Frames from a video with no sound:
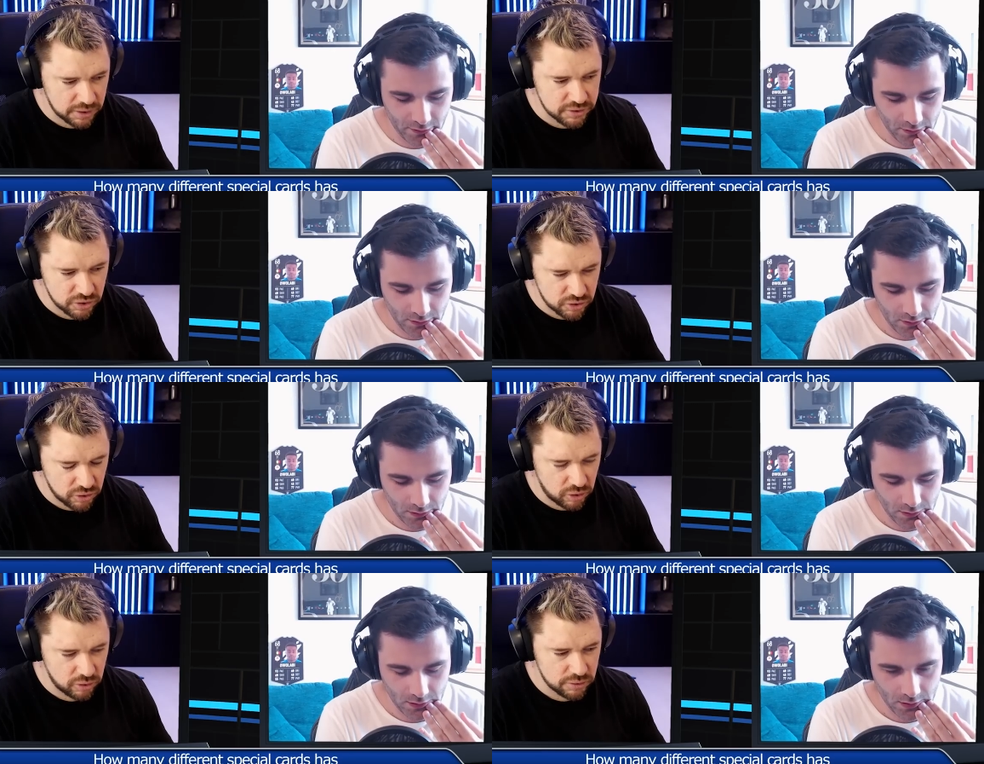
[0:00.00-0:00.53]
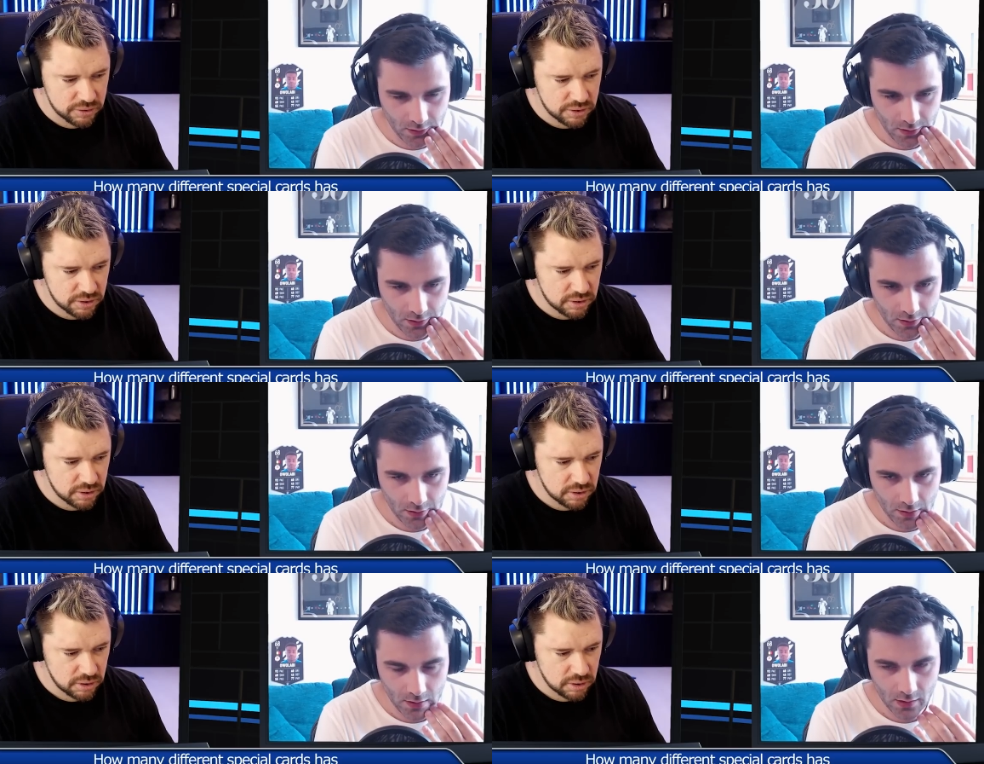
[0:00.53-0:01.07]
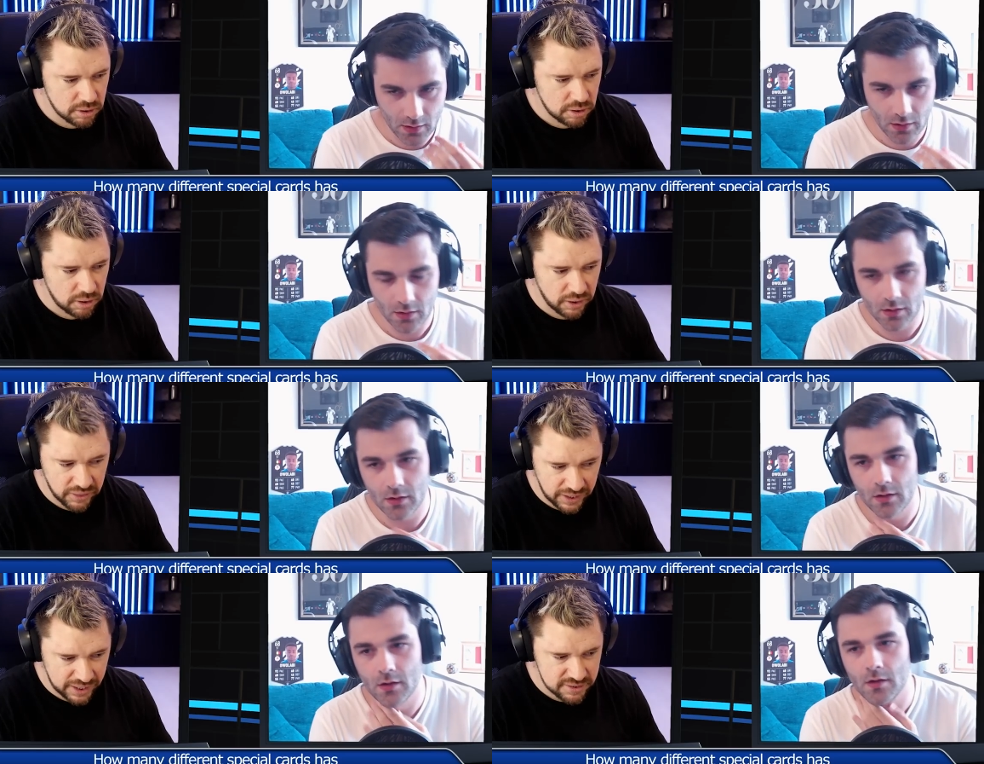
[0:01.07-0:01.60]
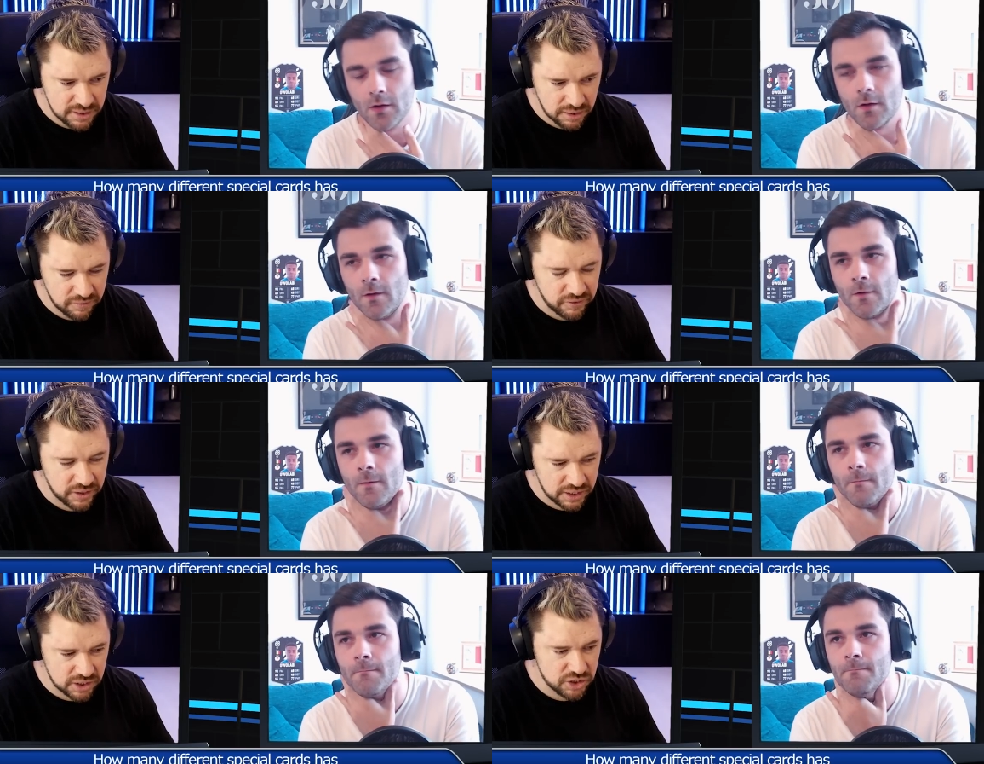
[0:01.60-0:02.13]
Speaker 1: the TOTS. That's it for
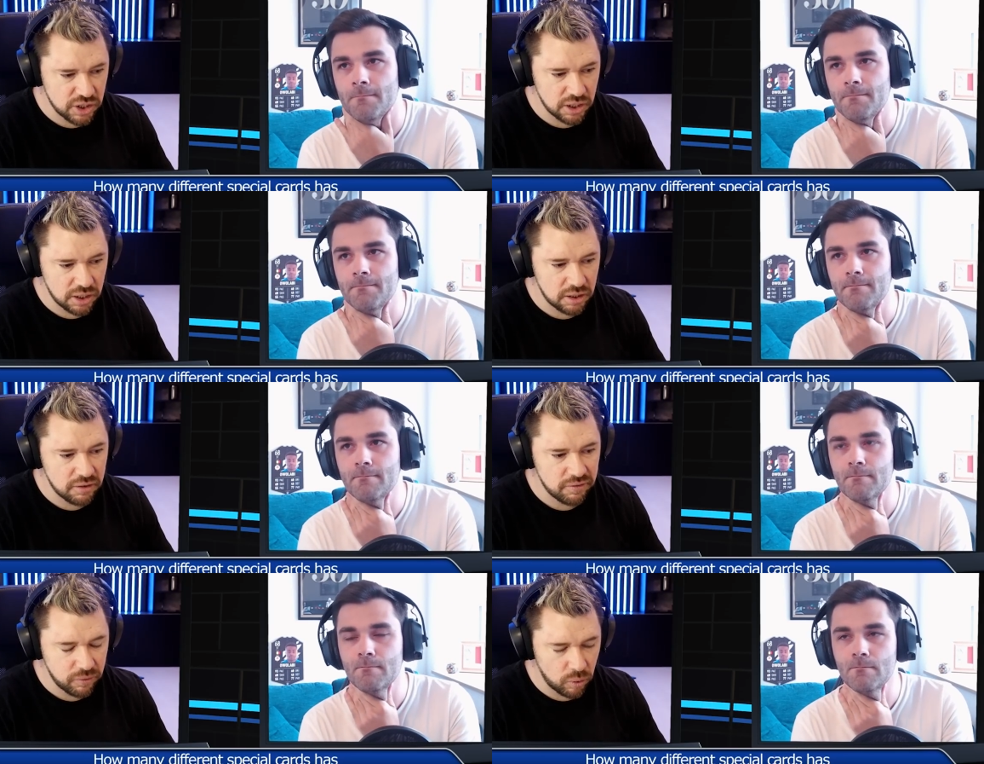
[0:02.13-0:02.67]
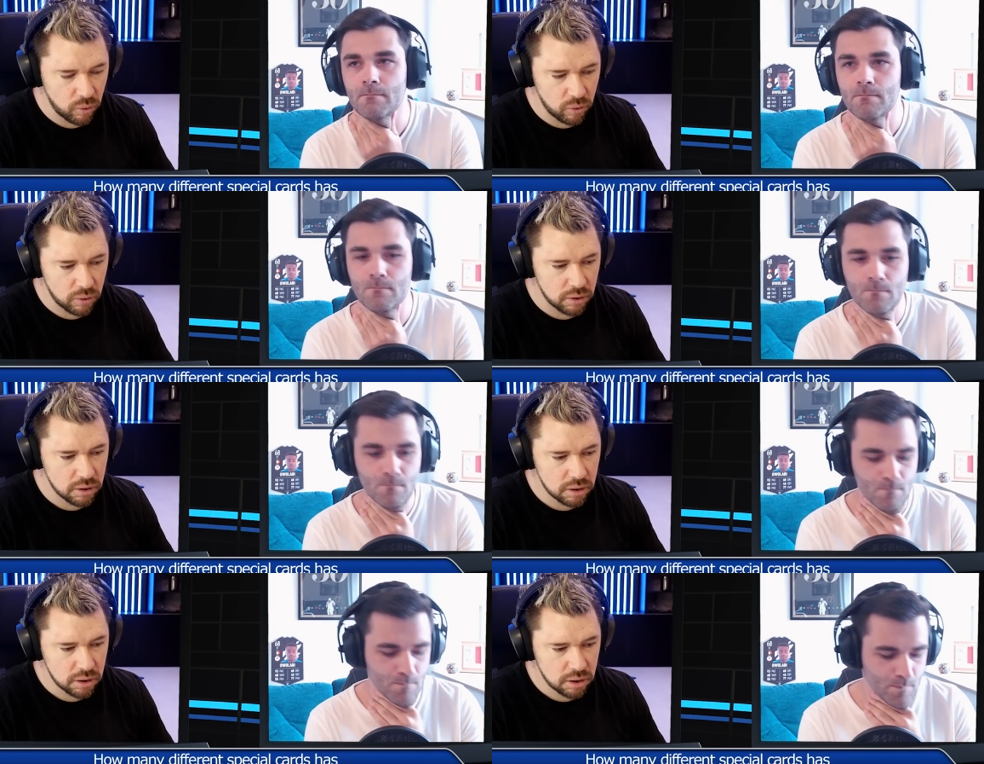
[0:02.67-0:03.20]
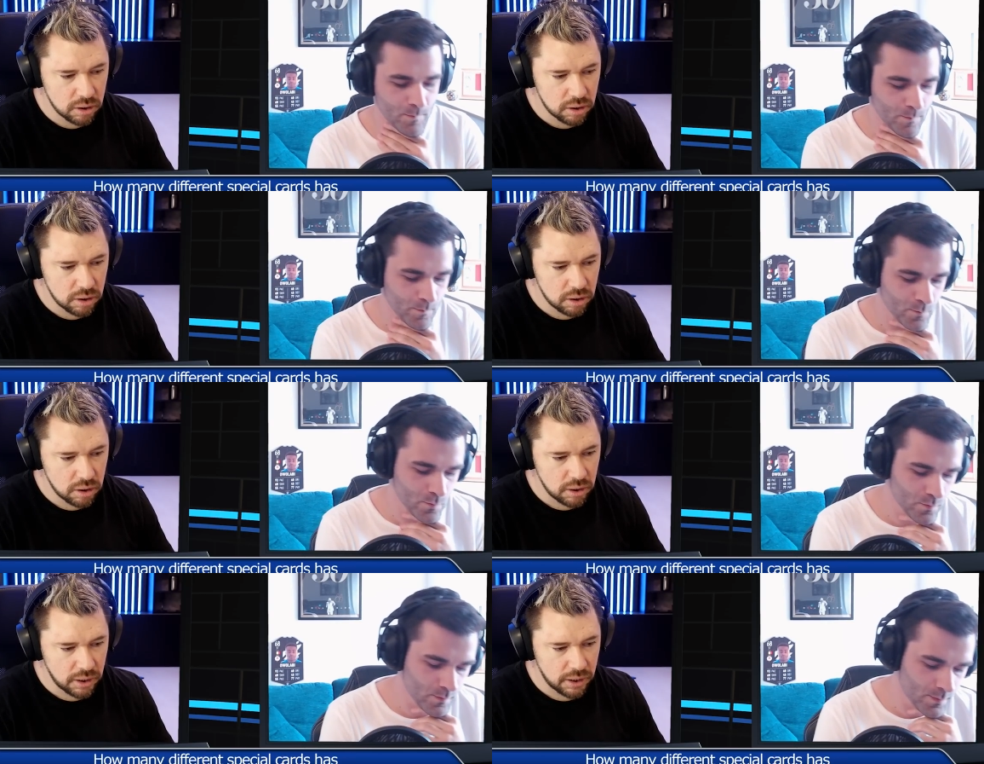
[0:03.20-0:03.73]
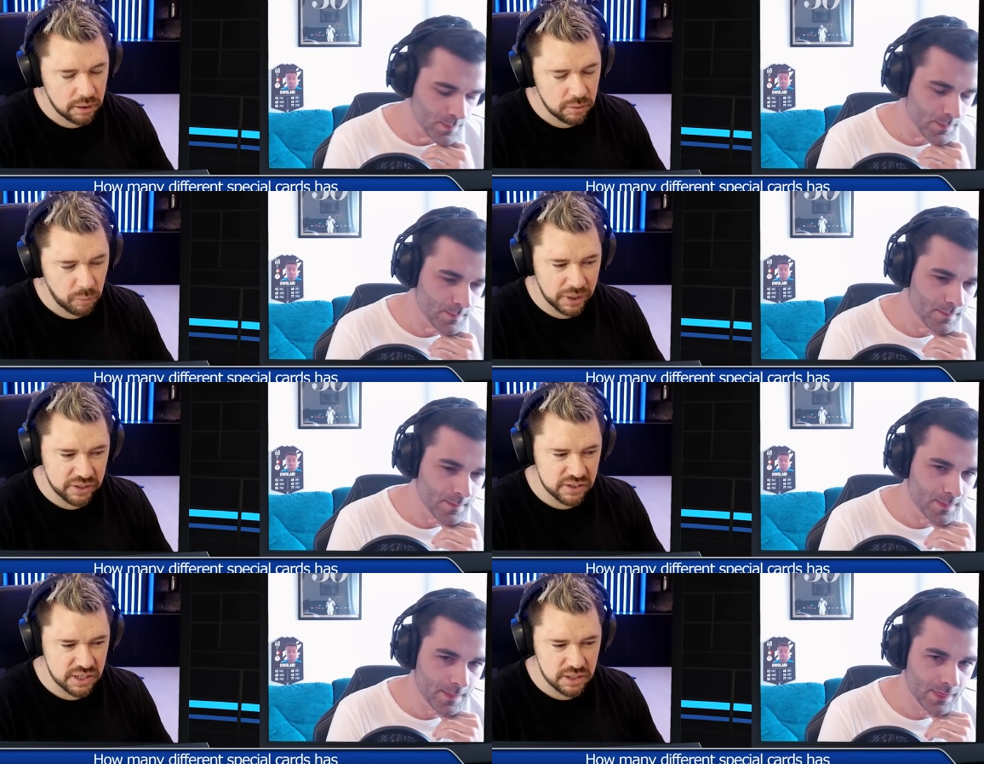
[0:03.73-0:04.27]
this year. Wait,
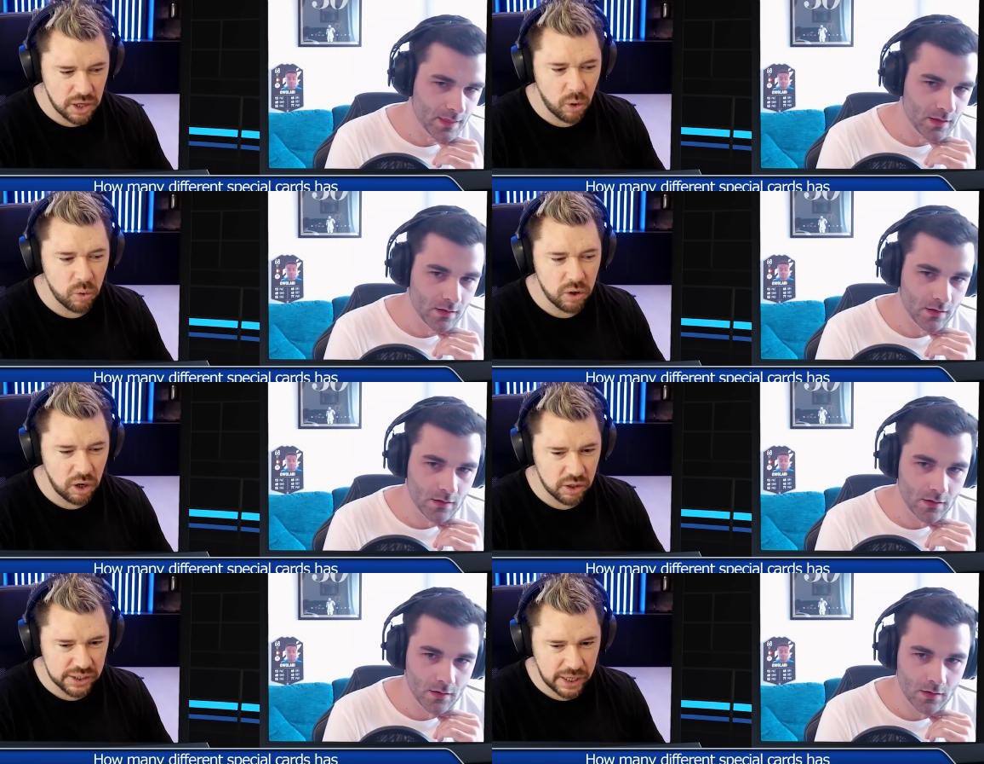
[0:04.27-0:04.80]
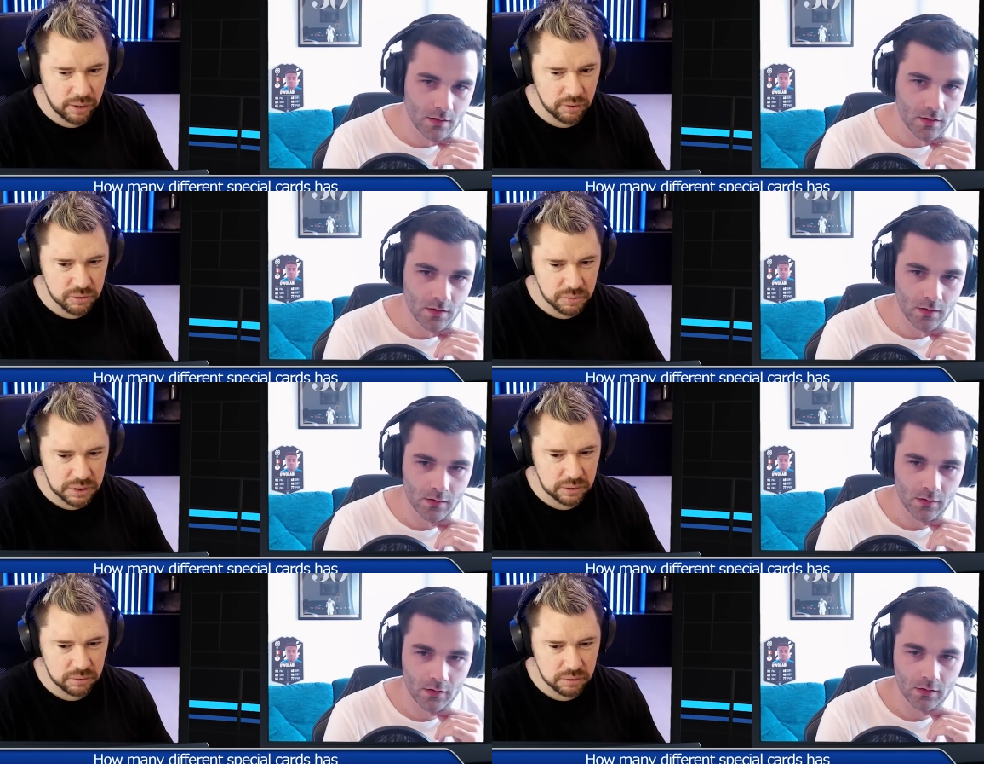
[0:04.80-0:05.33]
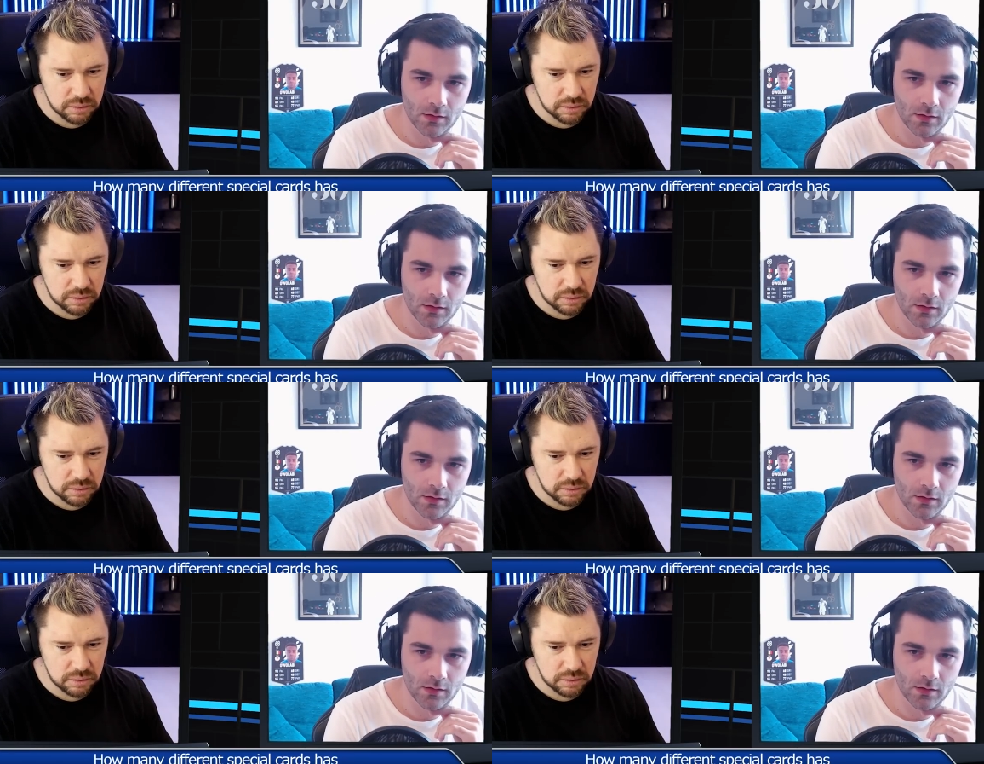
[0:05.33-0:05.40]
does his gold card count as well?